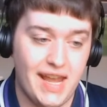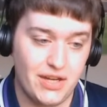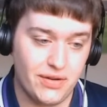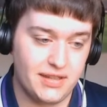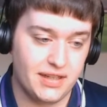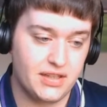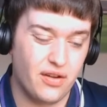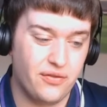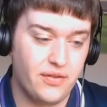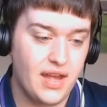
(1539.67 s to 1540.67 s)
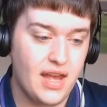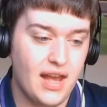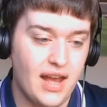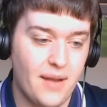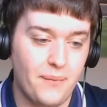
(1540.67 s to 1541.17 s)
Interesting stuff.
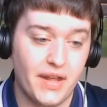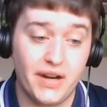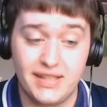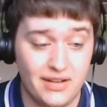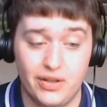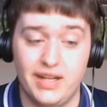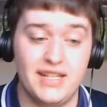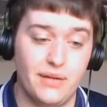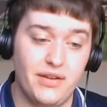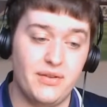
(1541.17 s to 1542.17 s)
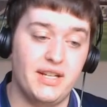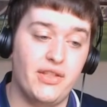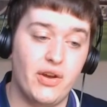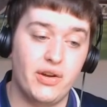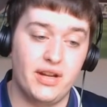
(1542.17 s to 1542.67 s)
Um, and I said, look, it is
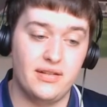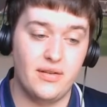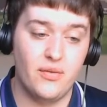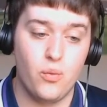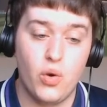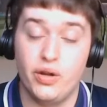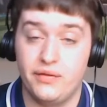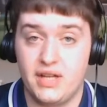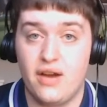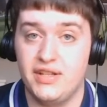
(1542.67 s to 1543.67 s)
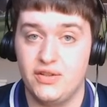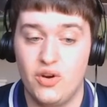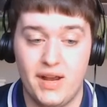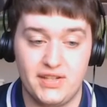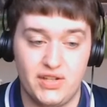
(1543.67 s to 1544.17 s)
confusing. I thought one of Torres
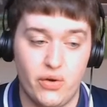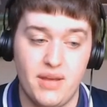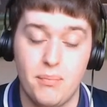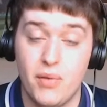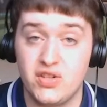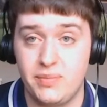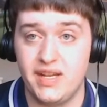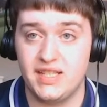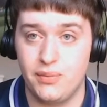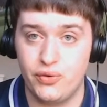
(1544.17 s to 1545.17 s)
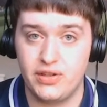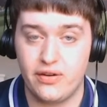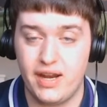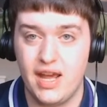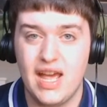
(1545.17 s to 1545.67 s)
or Bastoni must be a
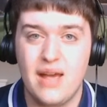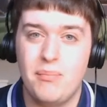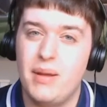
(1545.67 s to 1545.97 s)
smokescreen.